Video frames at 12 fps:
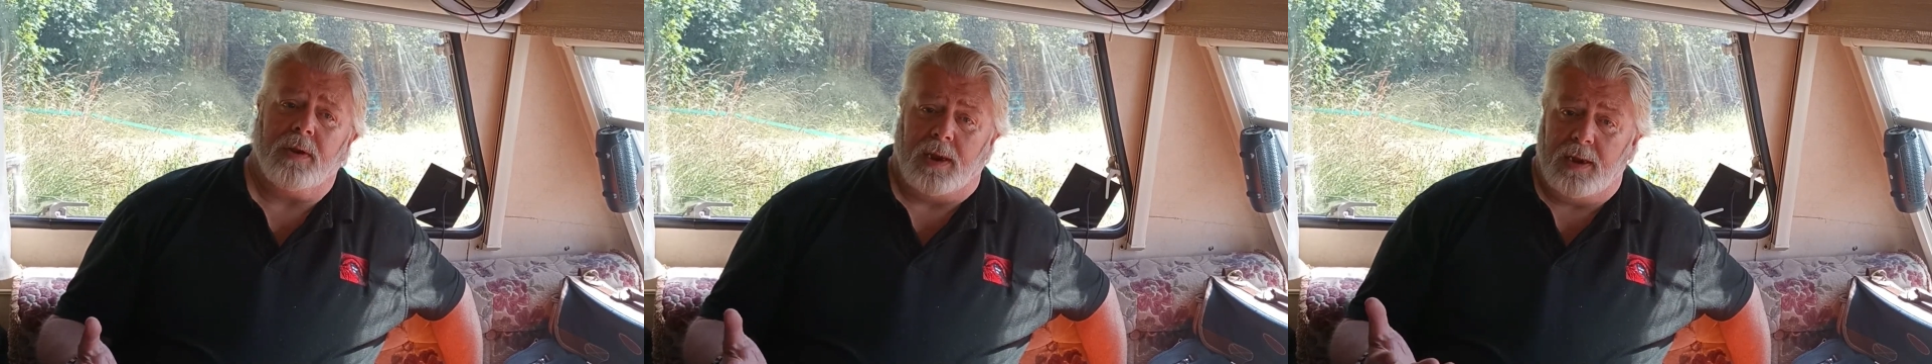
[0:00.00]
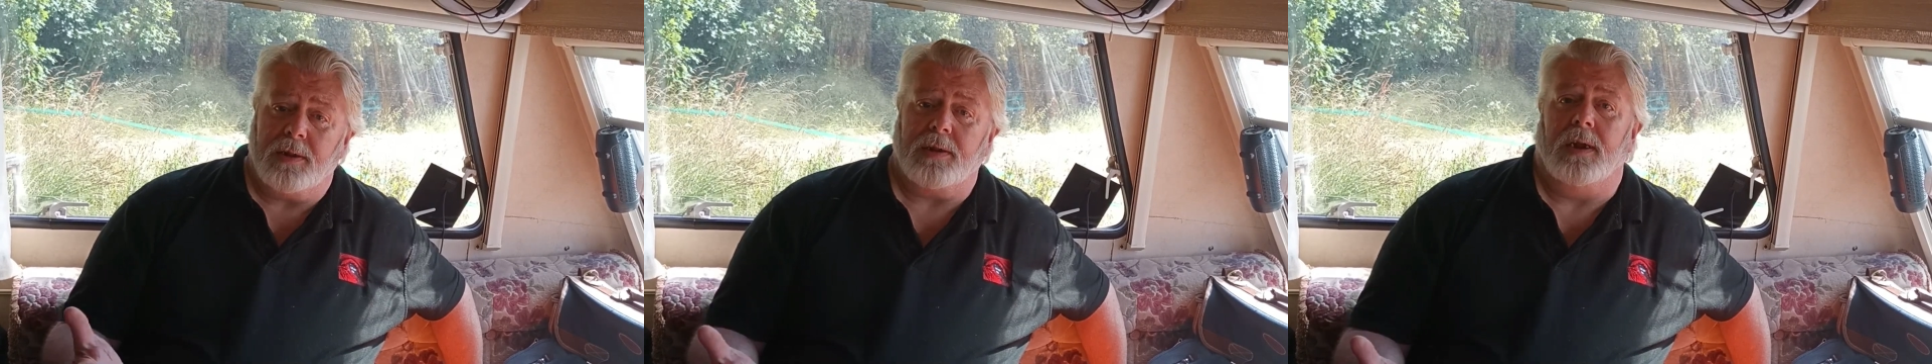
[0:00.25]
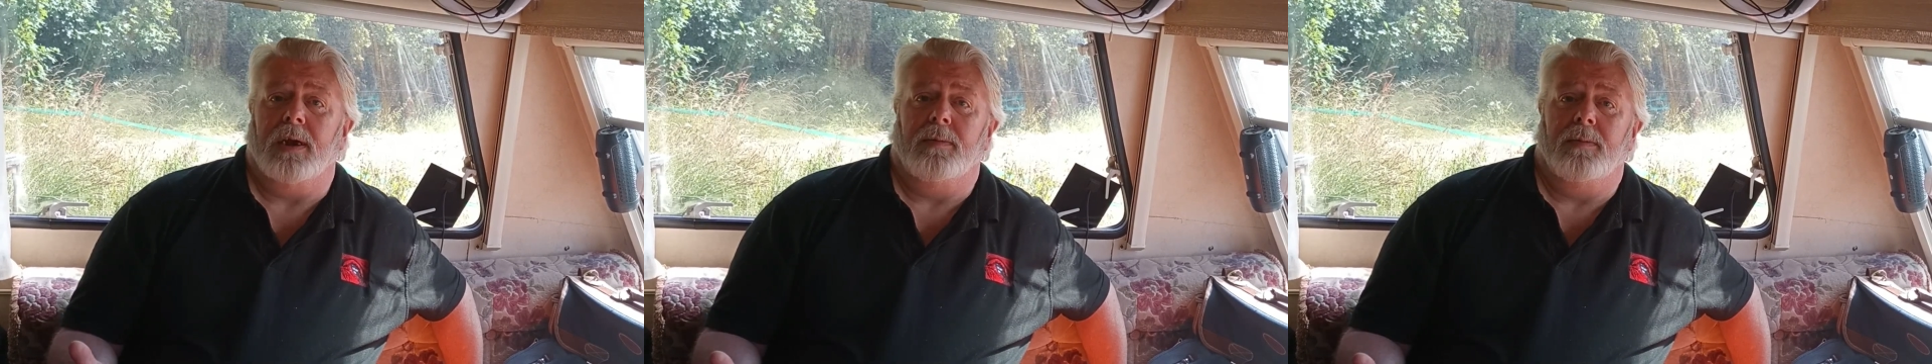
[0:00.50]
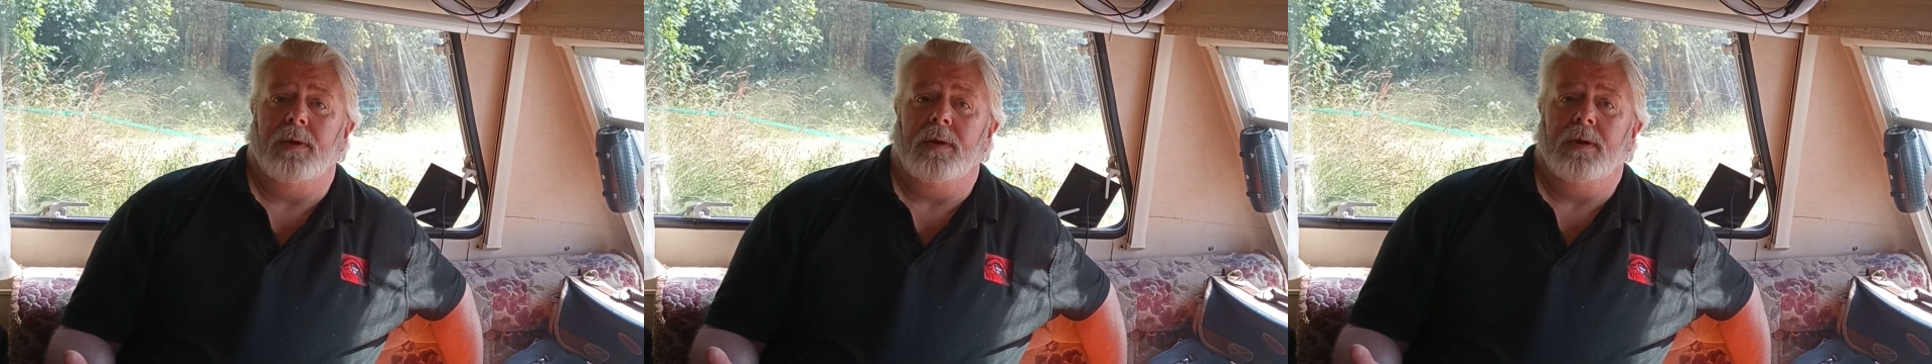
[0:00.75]
Keir
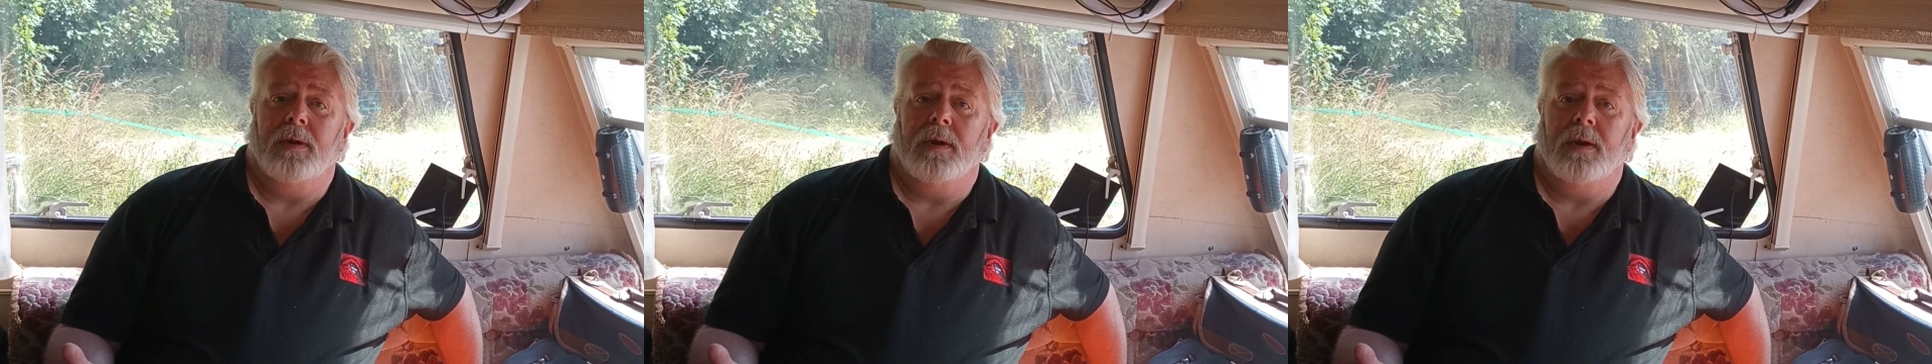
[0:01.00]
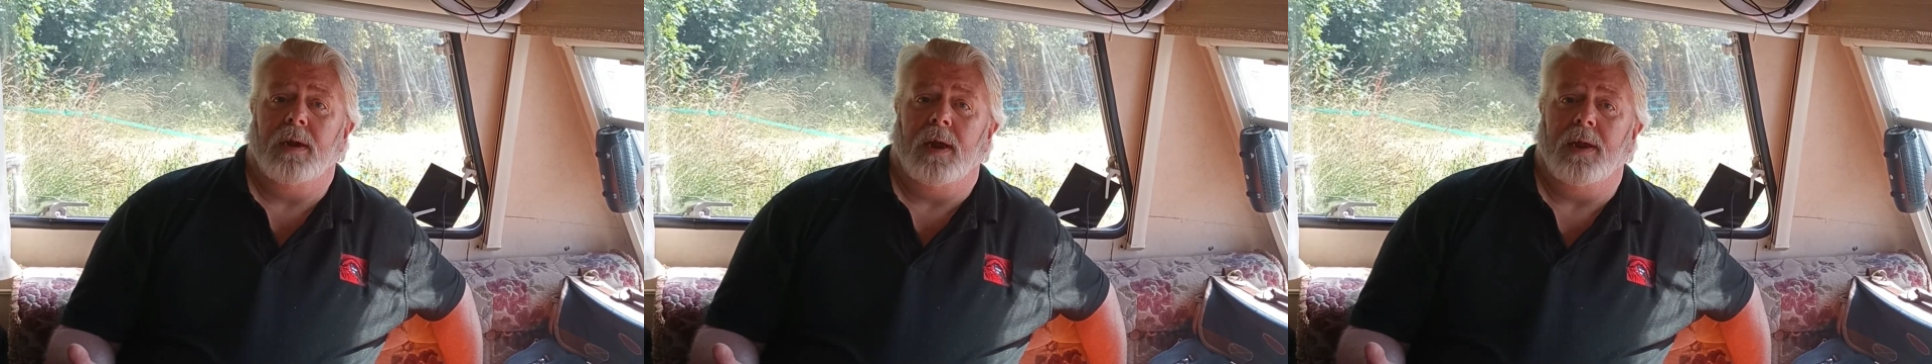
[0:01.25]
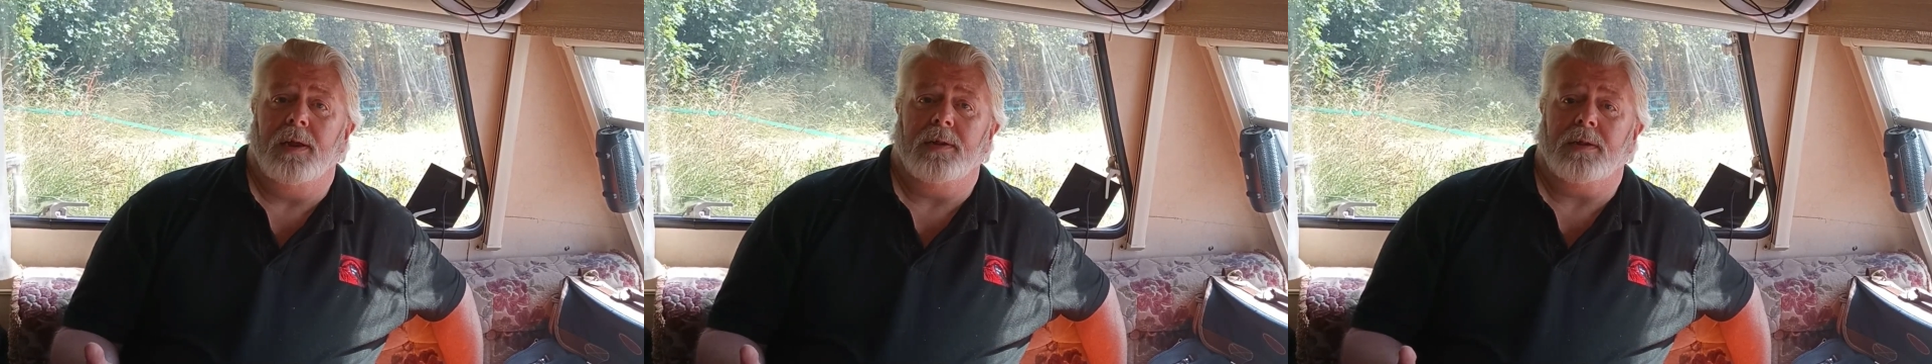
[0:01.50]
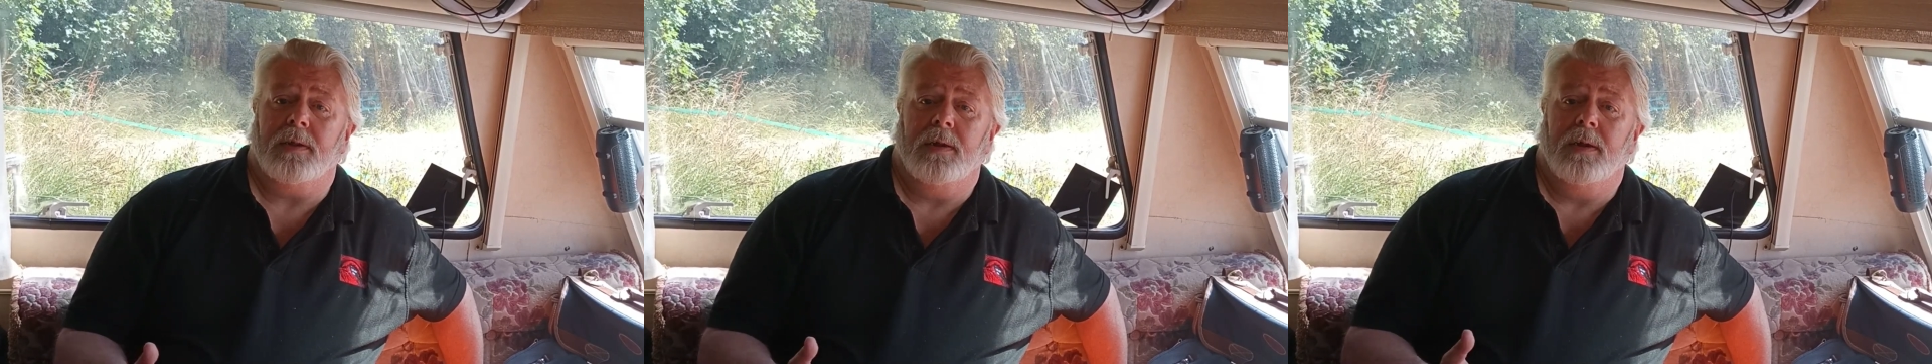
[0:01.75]
Starmer has